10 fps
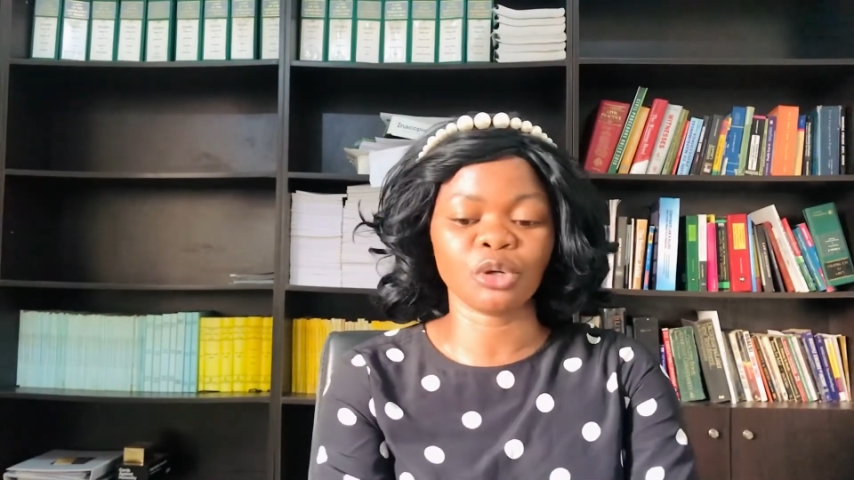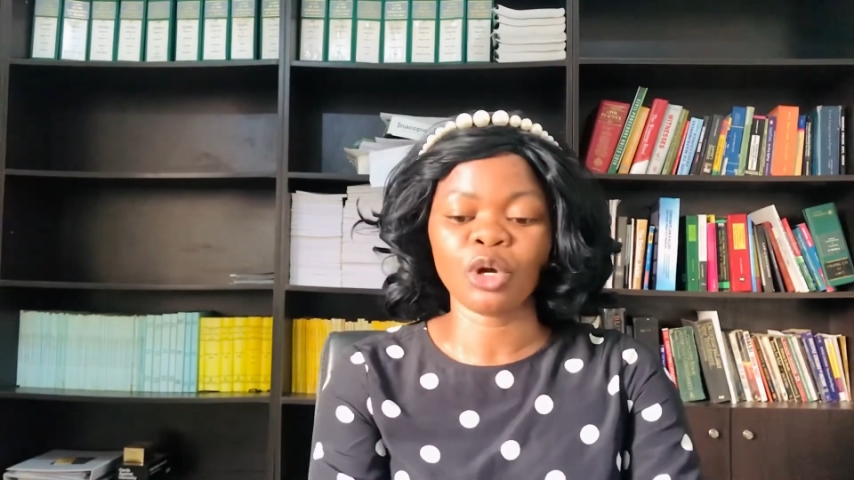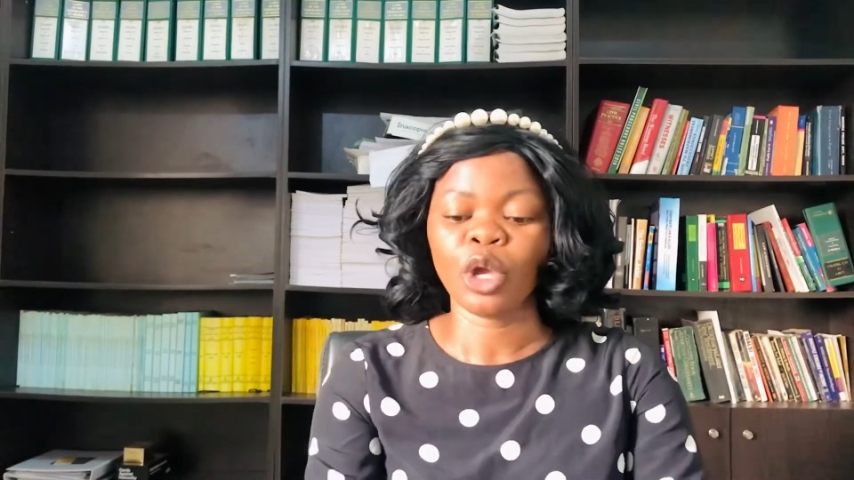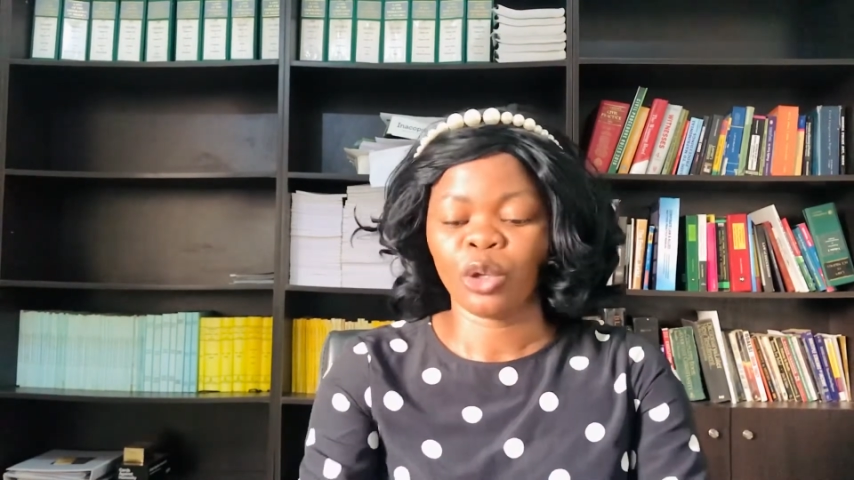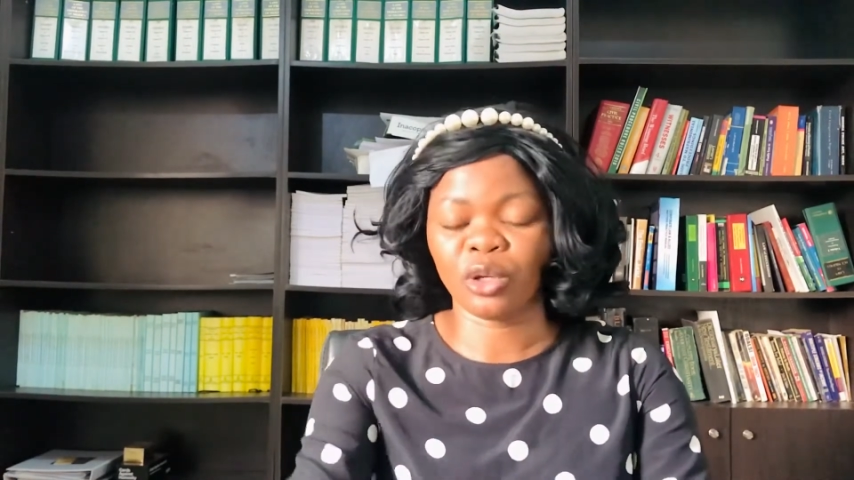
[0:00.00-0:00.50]

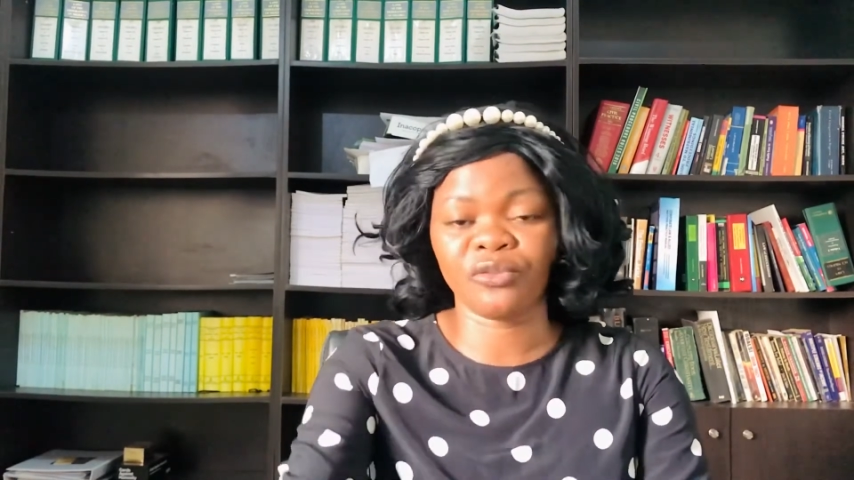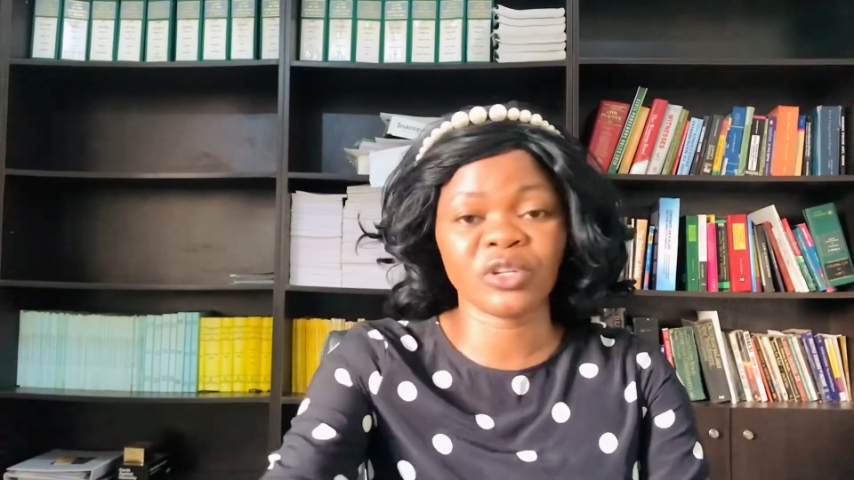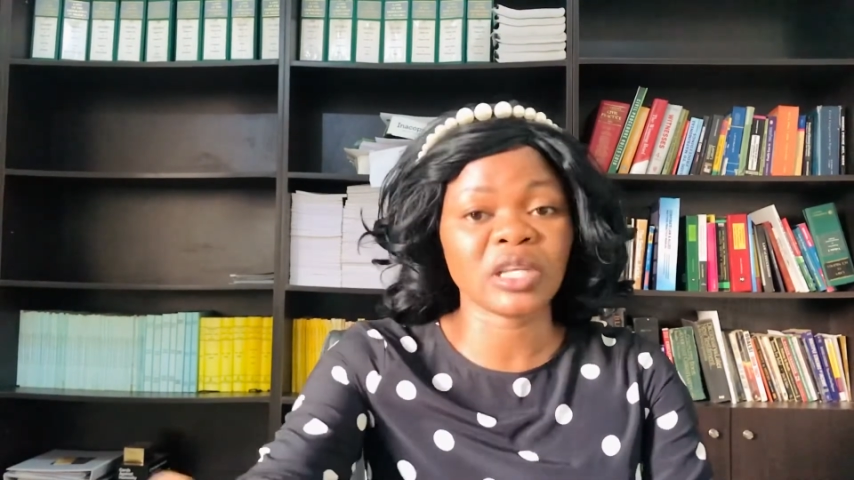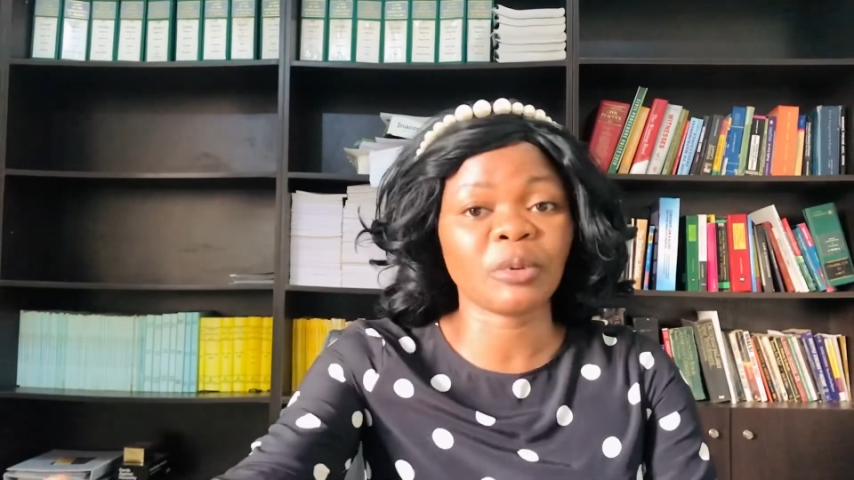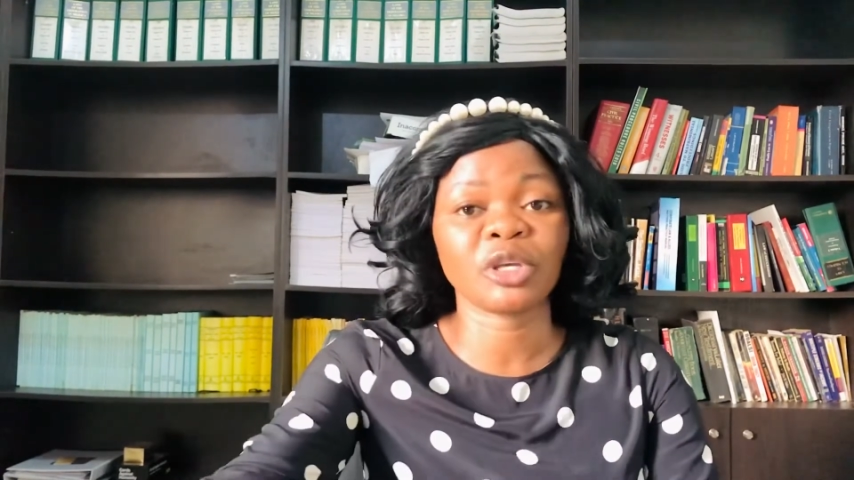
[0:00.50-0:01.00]
your divorce
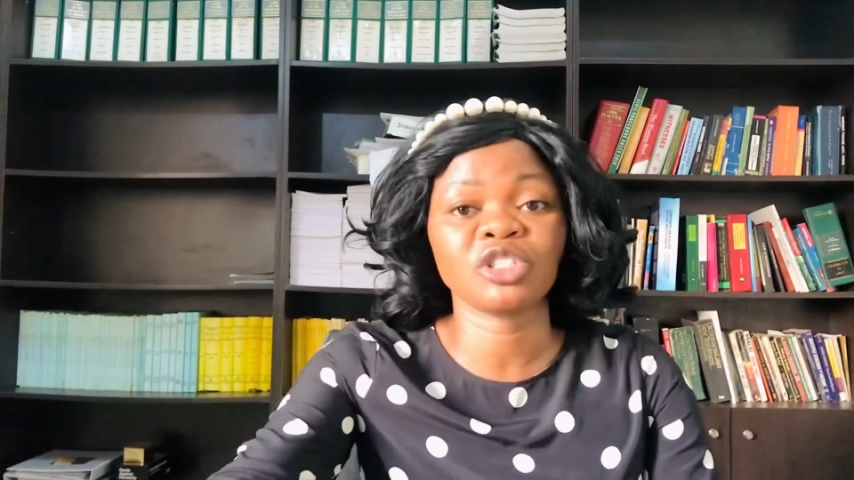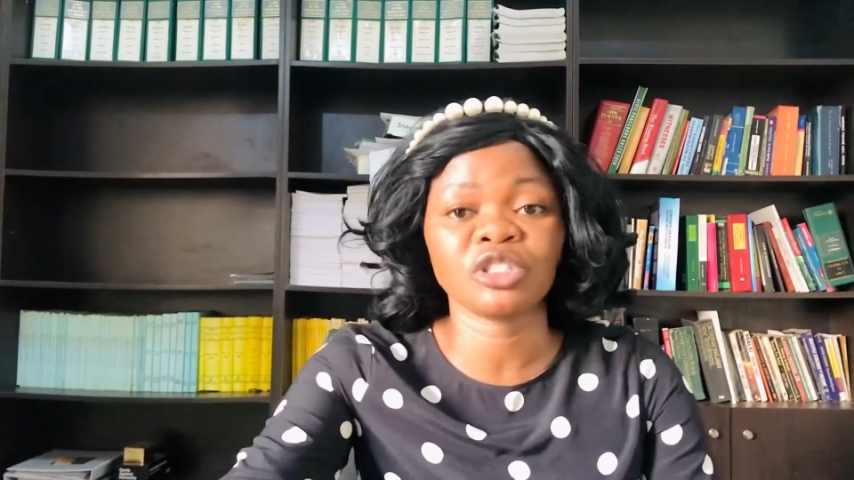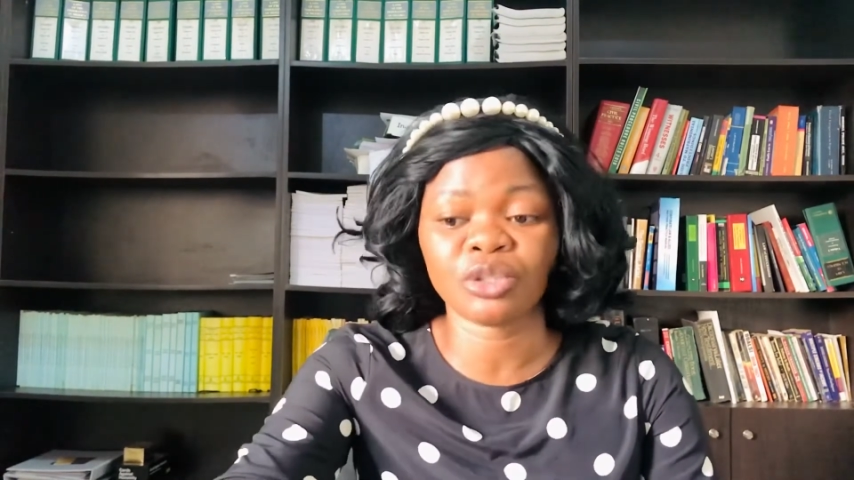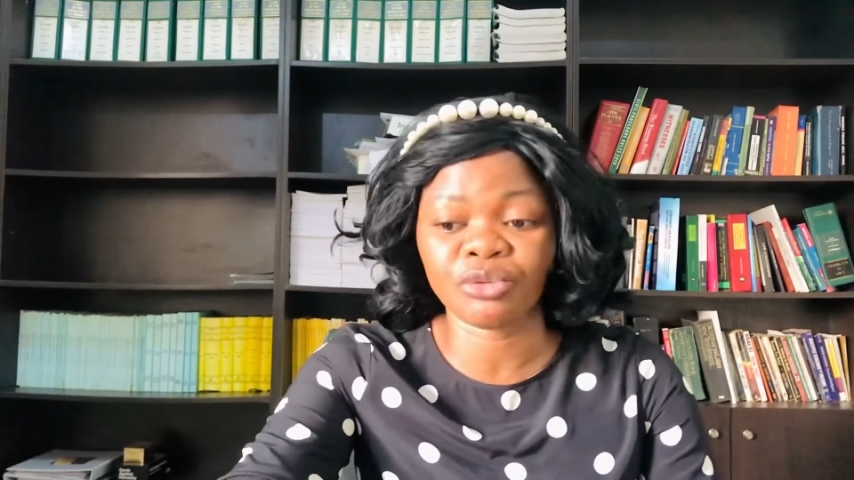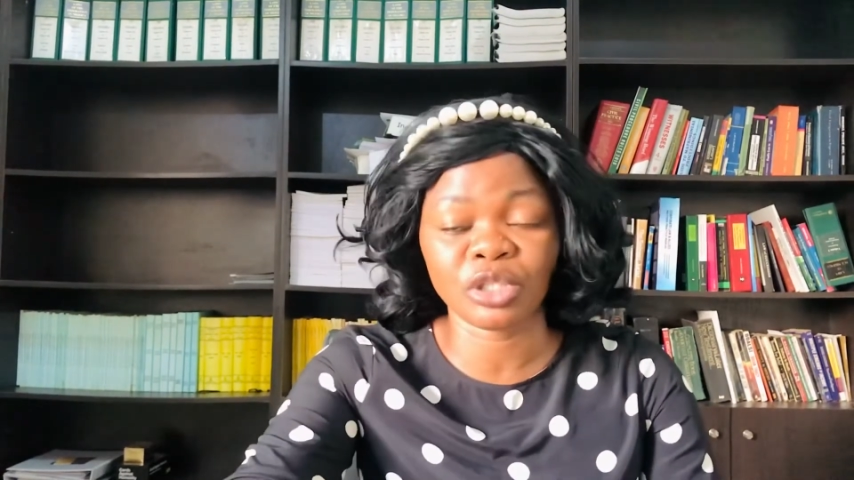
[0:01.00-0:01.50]
application
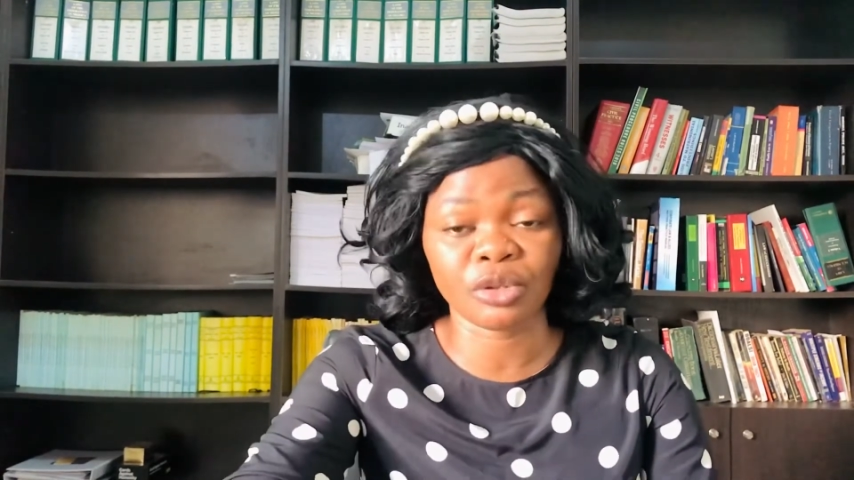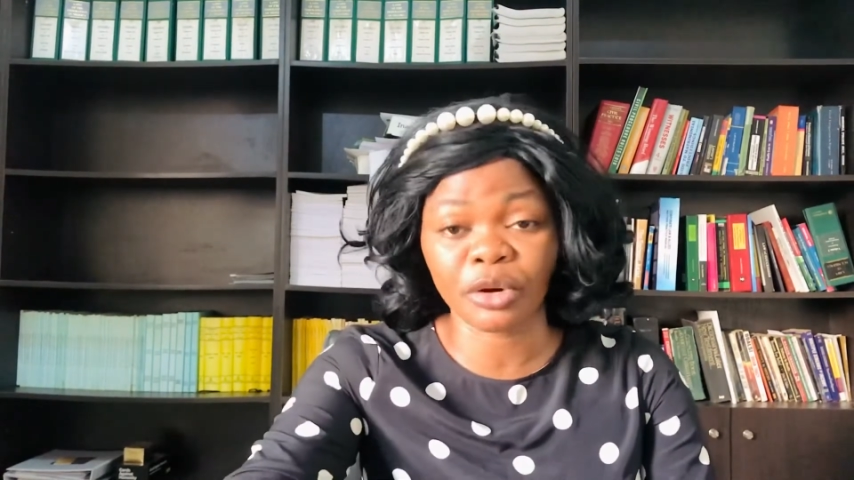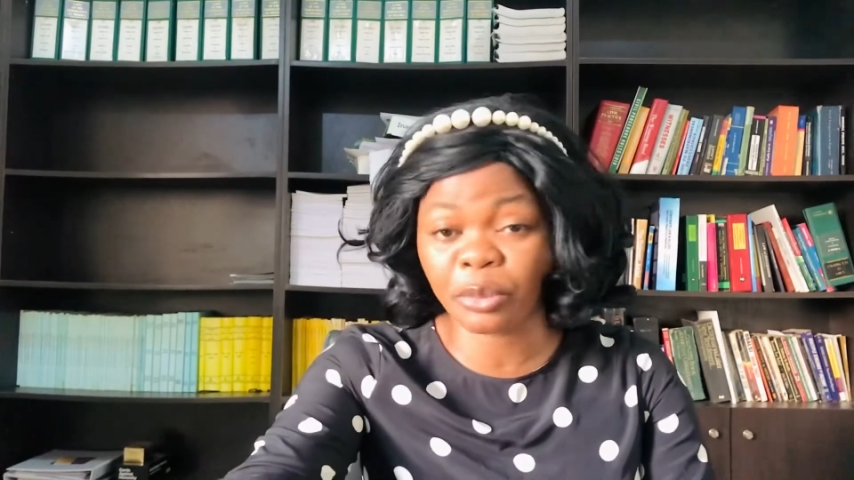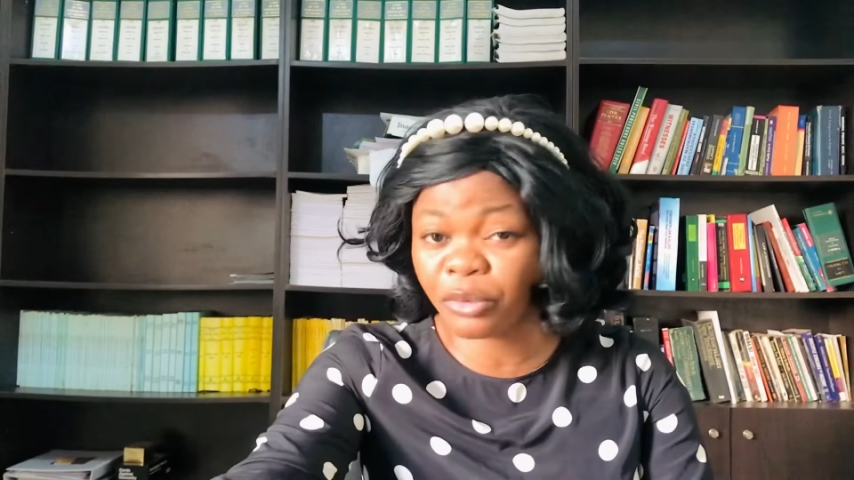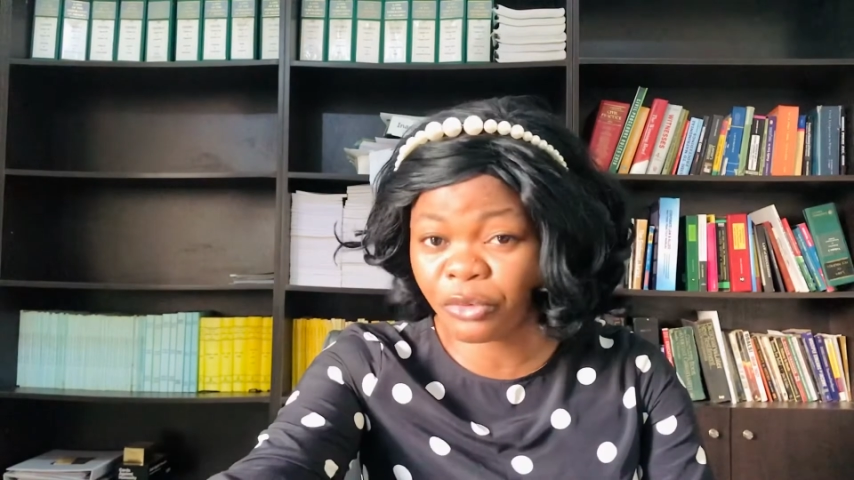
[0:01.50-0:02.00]
is already
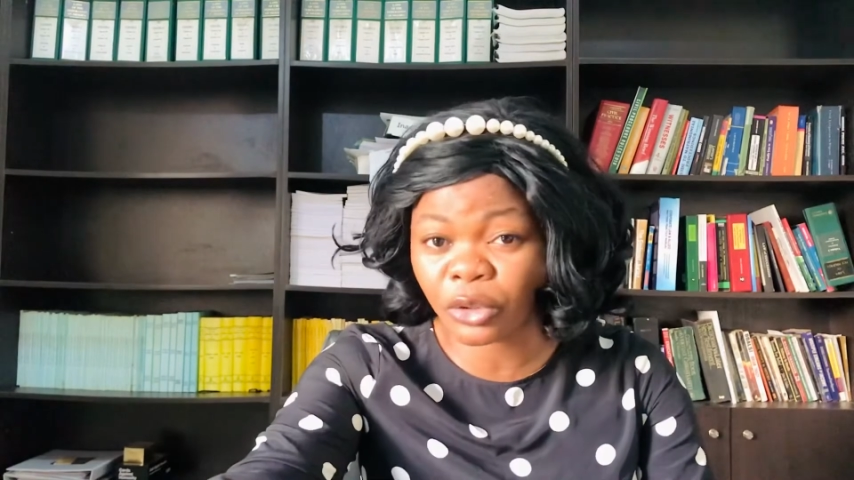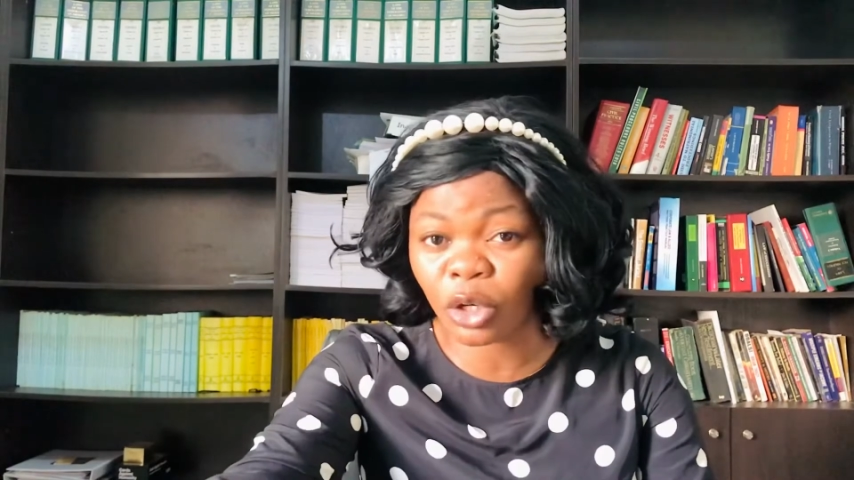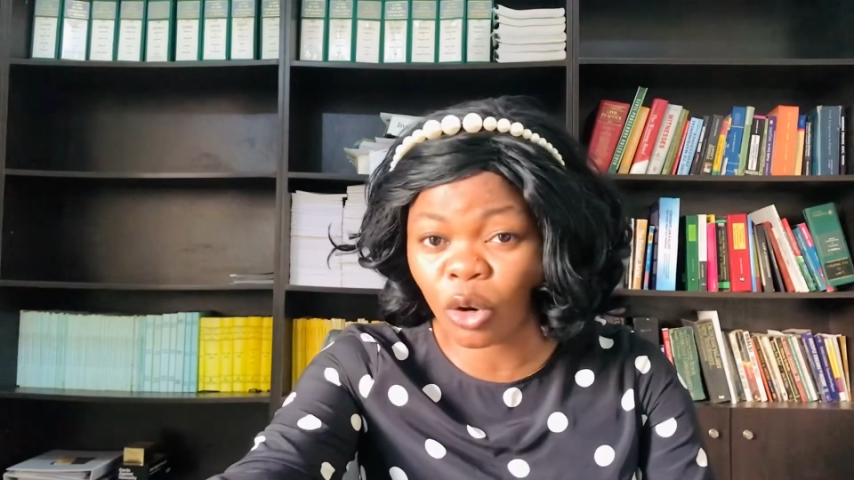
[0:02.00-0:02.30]
before the court,